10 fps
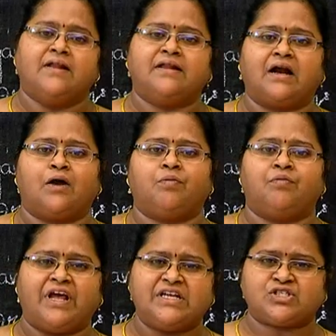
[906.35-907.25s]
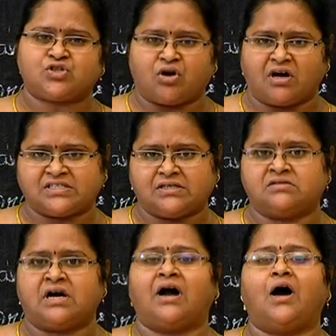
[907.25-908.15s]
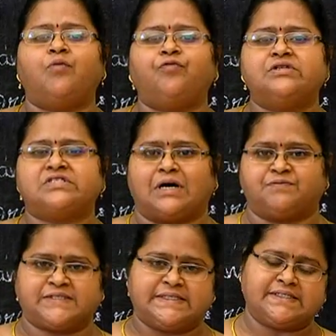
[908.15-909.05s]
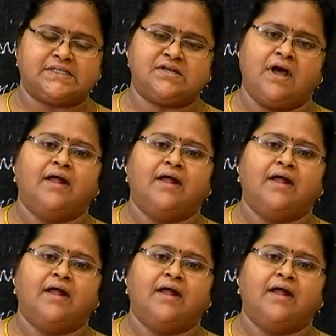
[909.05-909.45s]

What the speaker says: there are various toxins or harmful substances